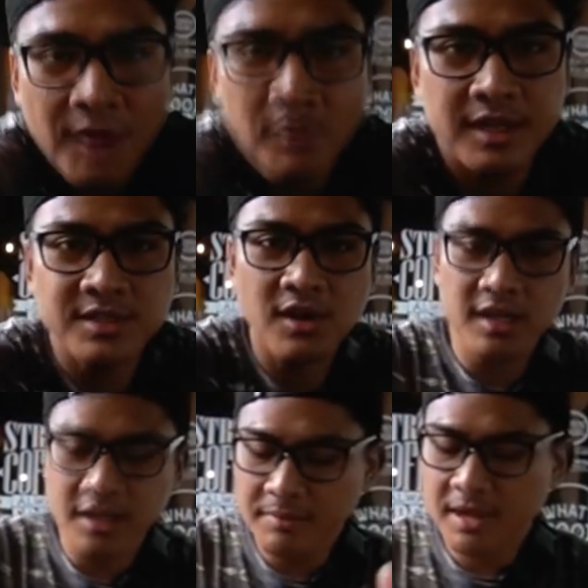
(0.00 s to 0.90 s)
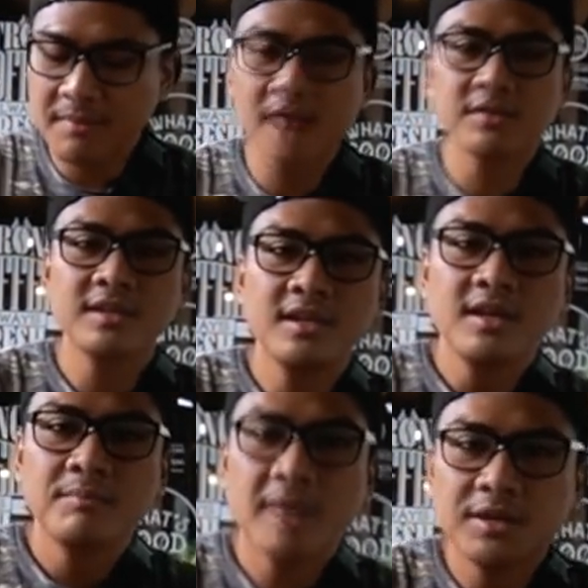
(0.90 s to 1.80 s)
I want to talk a little bit about
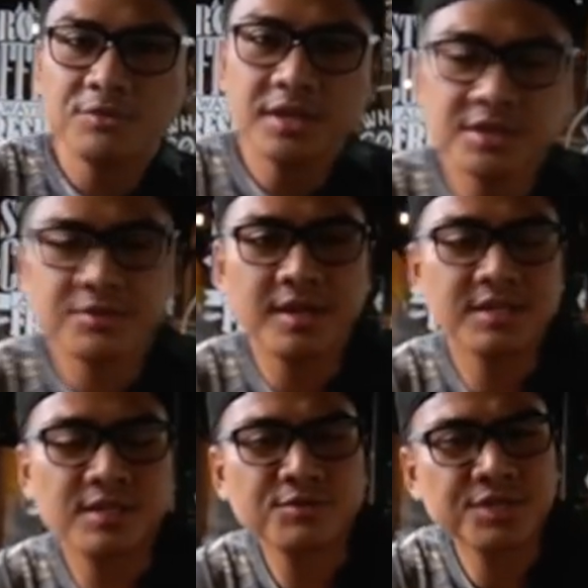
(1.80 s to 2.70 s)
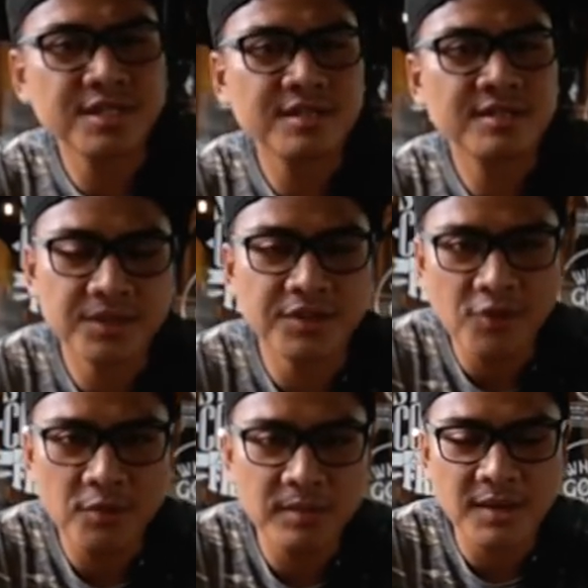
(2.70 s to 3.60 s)
my New Year's resolution
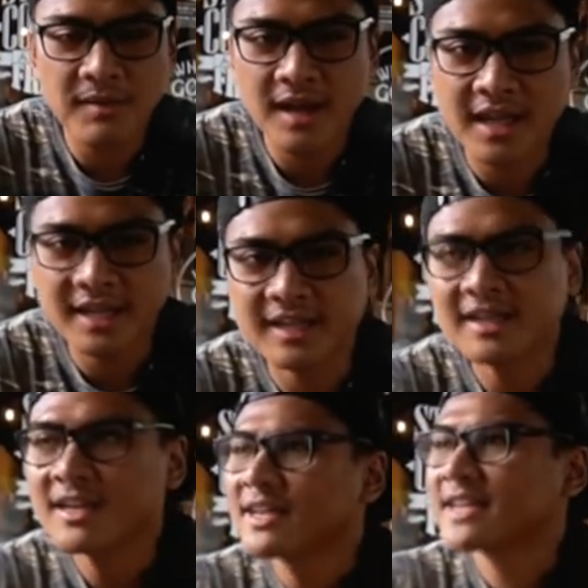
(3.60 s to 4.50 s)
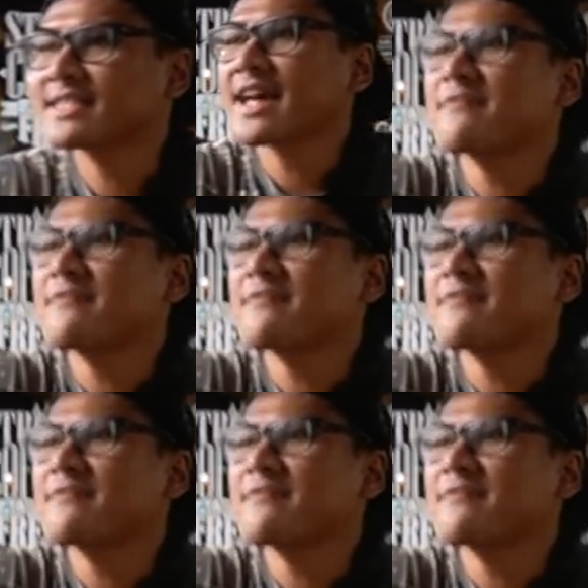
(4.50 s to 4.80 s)
di vlog pertama kali ini. It's